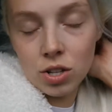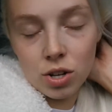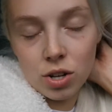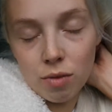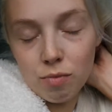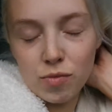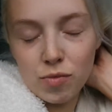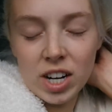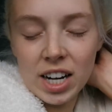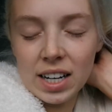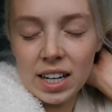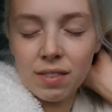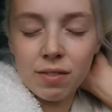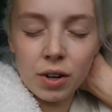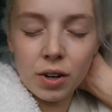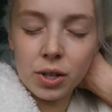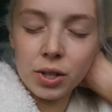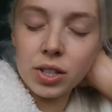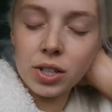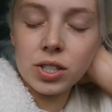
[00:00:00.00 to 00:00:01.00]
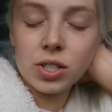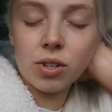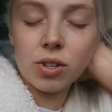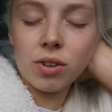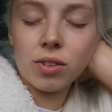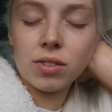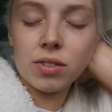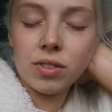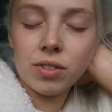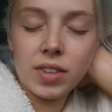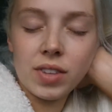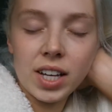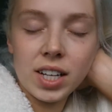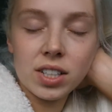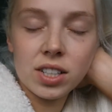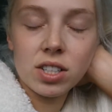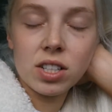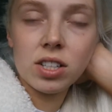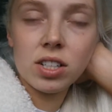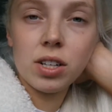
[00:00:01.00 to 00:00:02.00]
So I'm really focused on
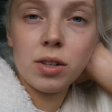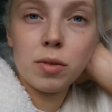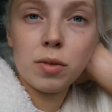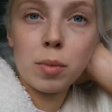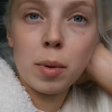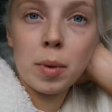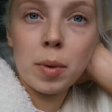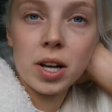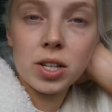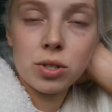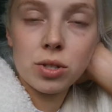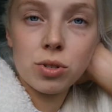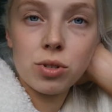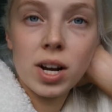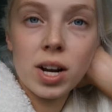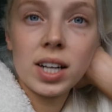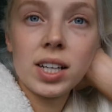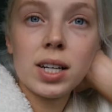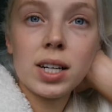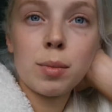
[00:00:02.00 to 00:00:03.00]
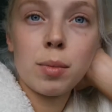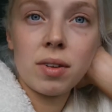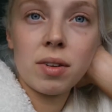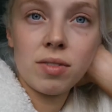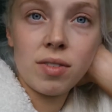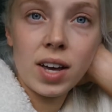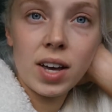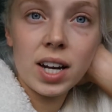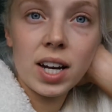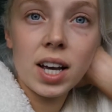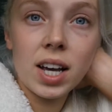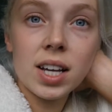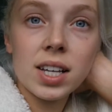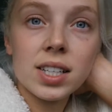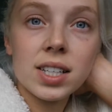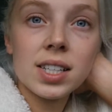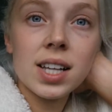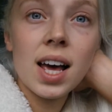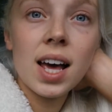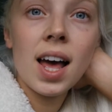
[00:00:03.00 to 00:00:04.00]
things to do with my personal training and my
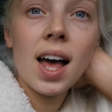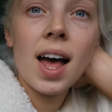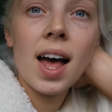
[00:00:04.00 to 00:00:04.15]
fitness